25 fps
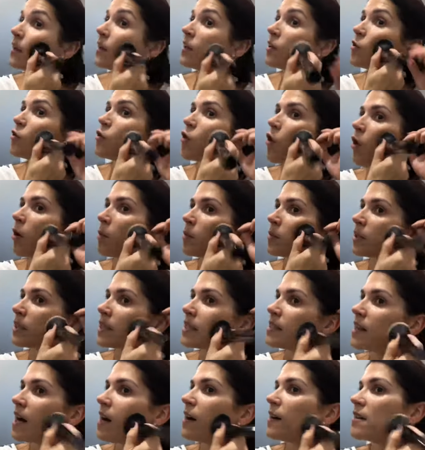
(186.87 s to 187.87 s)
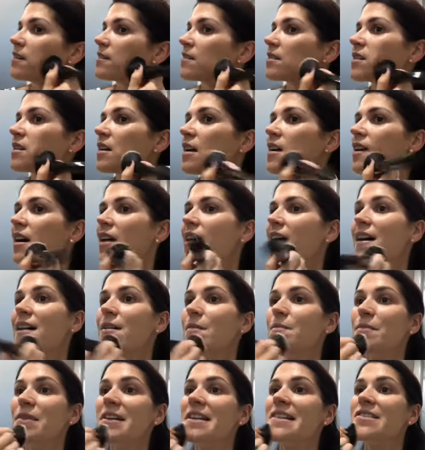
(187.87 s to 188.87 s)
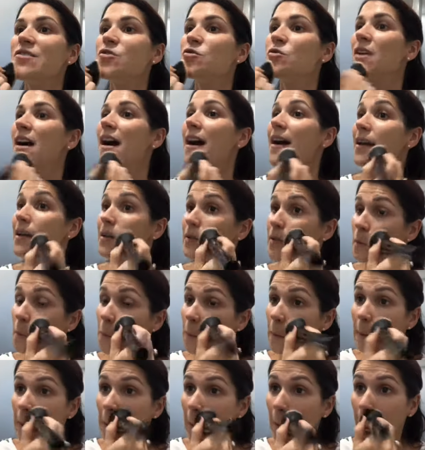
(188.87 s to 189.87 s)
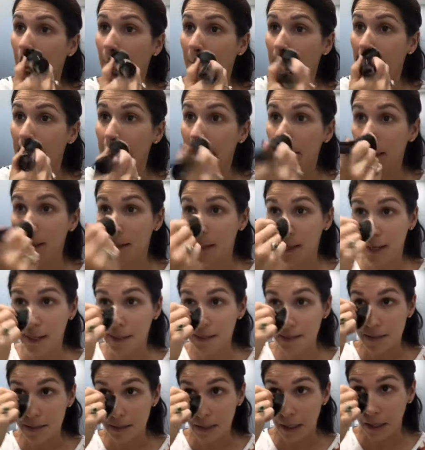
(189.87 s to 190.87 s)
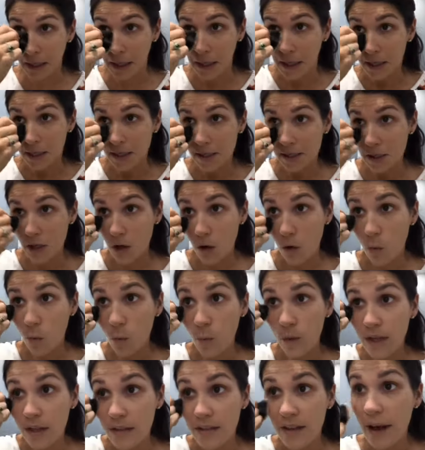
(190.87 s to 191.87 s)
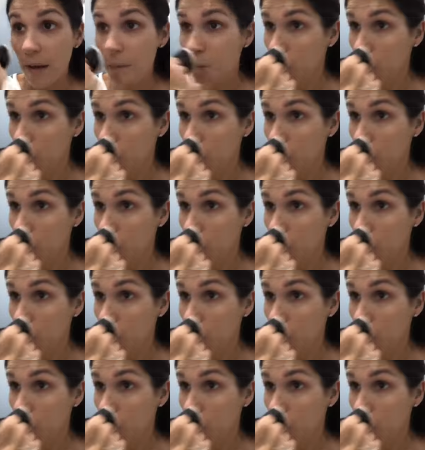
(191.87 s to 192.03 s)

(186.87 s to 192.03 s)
it normally does. But it dries really quickly and nicely. So with that